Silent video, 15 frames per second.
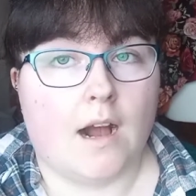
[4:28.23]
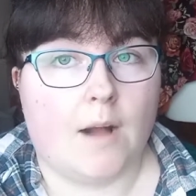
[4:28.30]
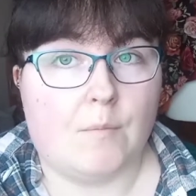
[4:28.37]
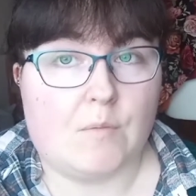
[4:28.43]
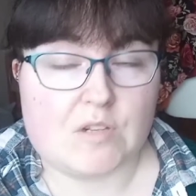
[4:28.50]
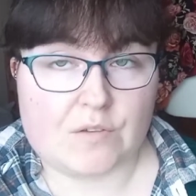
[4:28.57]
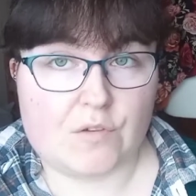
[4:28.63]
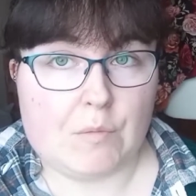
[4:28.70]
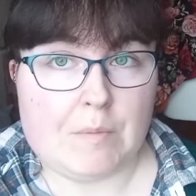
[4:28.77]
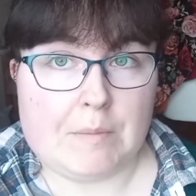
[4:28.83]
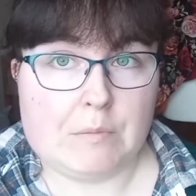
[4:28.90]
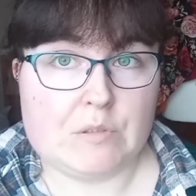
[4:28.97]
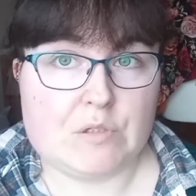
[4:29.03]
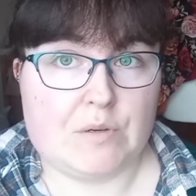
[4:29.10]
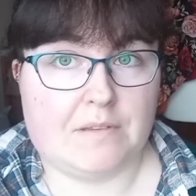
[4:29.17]
There's a few
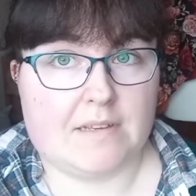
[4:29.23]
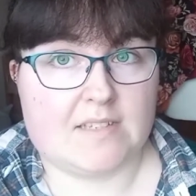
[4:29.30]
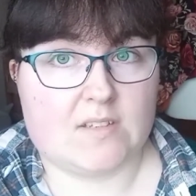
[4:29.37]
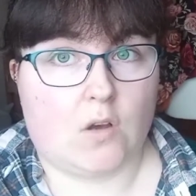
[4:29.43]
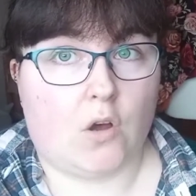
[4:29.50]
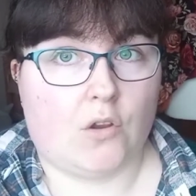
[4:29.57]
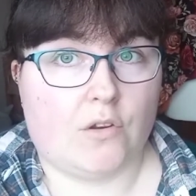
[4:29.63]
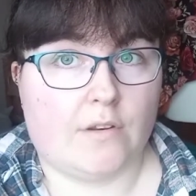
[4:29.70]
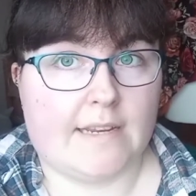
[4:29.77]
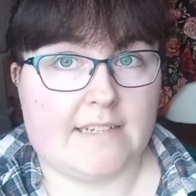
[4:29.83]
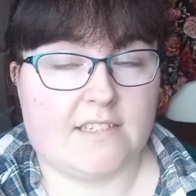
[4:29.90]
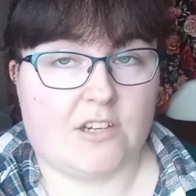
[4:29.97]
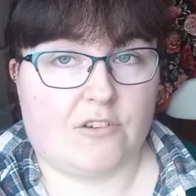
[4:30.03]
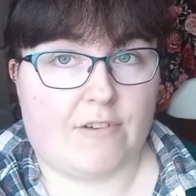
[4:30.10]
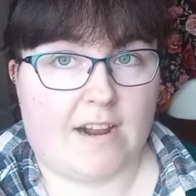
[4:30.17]
people doing this on
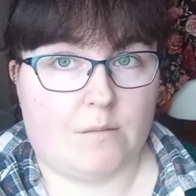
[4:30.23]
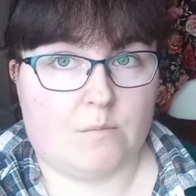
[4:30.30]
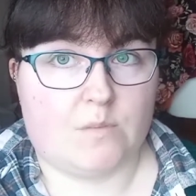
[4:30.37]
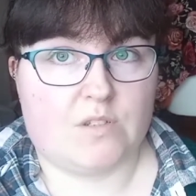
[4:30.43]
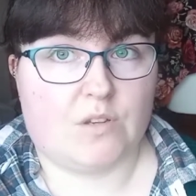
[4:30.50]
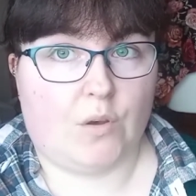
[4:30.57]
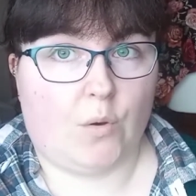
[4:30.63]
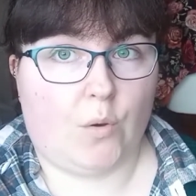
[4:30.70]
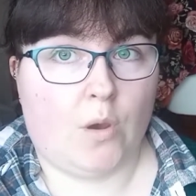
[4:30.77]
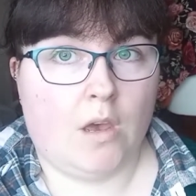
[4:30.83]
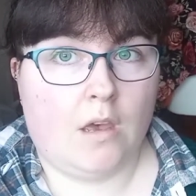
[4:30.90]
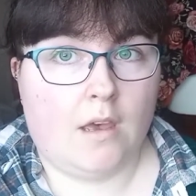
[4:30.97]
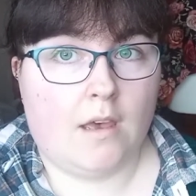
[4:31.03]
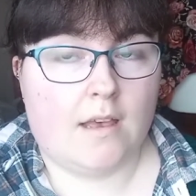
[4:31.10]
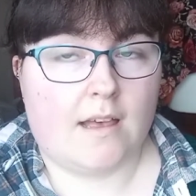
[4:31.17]
Instagram, so
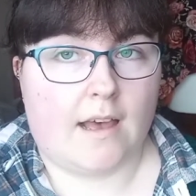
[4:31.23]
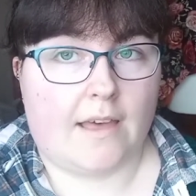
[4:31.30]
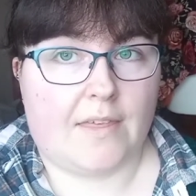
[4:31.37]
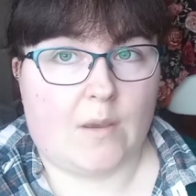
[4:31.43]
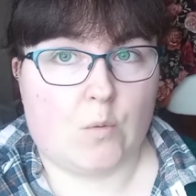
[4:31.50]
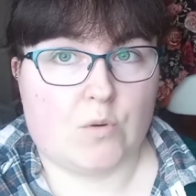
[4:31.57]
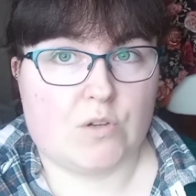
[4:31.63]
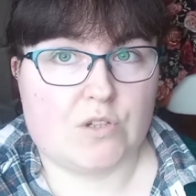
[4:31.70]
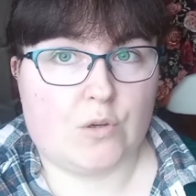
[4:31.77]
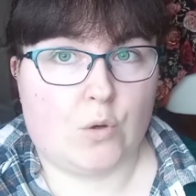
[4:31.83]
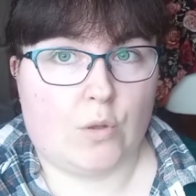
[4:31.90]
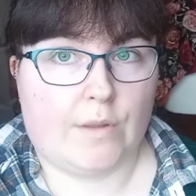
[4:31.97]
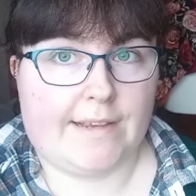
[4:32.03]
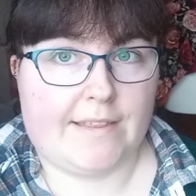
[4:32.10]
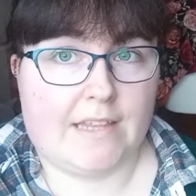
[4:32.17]
I think we're
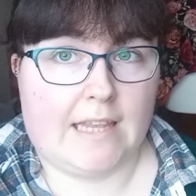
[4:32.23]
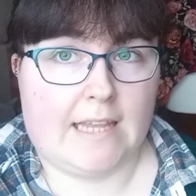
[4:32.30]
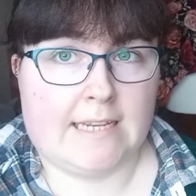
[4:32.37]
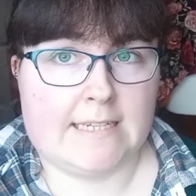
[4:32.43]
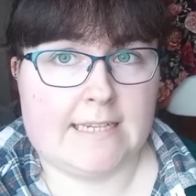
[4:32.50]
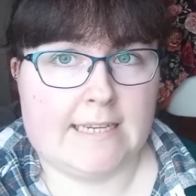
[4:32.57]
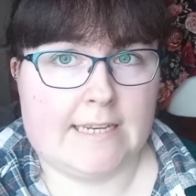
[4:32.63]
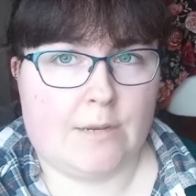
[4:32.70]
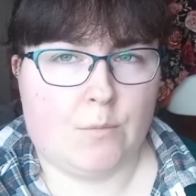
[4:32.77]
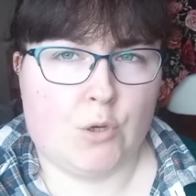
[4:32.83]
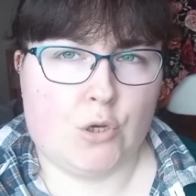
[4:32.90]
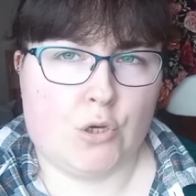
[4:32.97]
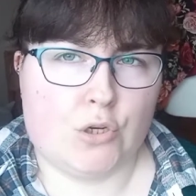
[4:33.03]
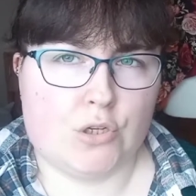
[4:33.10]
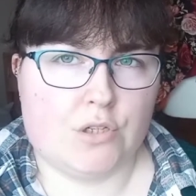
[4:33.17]
calling it the Lindenium
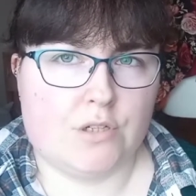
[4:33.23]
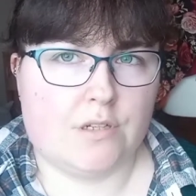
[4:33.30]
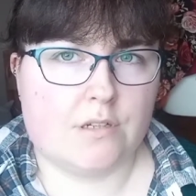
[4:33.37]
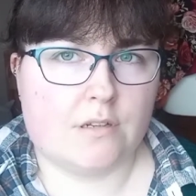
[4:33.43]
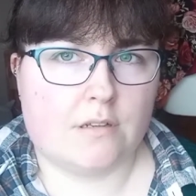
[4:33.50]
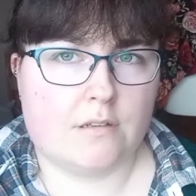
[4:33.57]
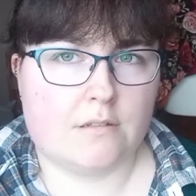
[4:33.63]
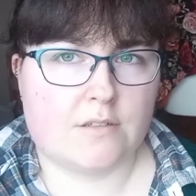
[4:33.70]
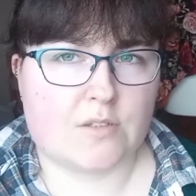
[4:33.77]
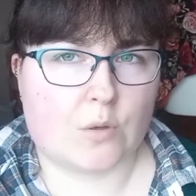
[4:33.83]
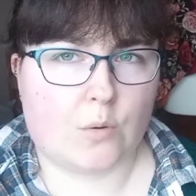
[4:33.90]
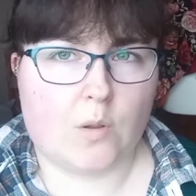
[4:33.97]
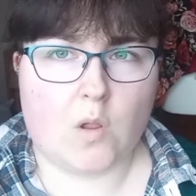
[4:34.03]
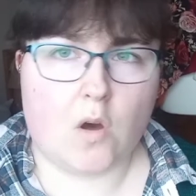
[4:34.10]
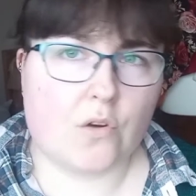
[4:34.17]
hood
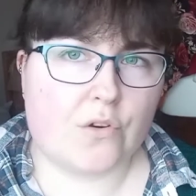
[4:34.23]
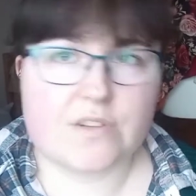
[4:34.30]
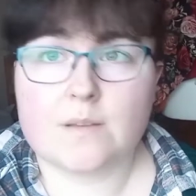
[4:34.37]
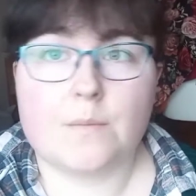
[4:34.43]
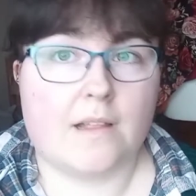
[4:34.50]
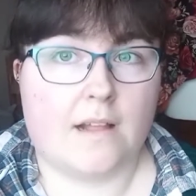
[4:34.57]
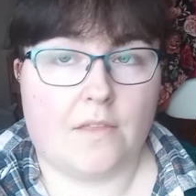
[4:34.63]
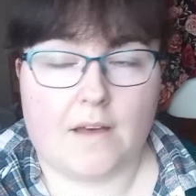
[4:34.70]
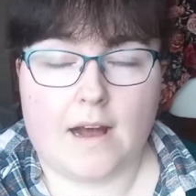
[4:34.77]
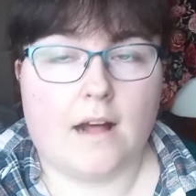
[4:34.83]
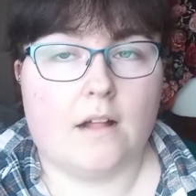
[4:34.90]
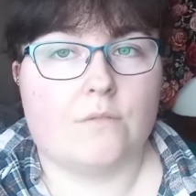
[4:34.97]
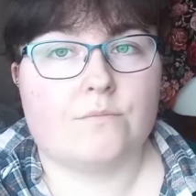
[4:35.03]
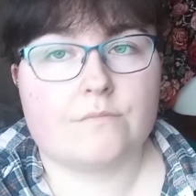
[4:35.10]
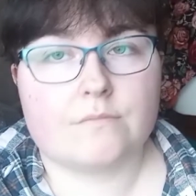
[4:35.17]
sew along or something like that.